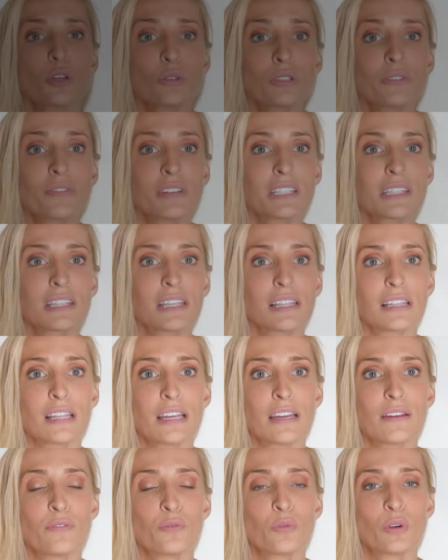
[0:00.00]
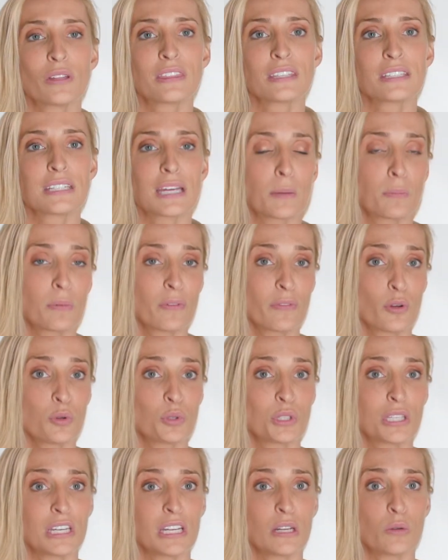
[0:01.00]
those of us that live with the type of
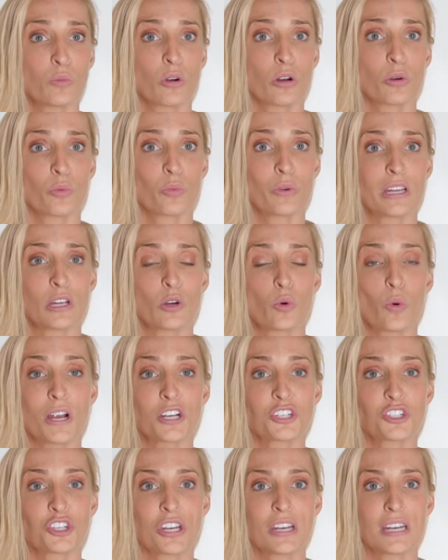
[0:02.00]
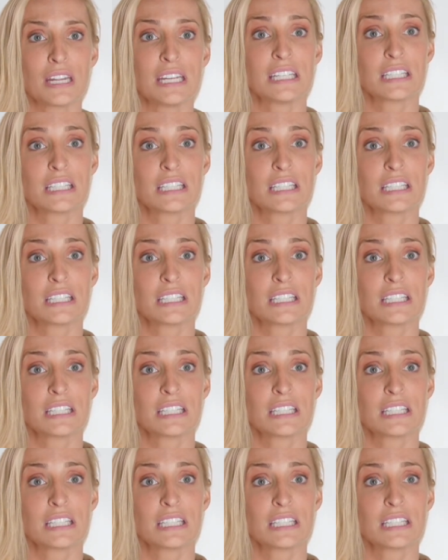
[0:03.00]
OCD where we question,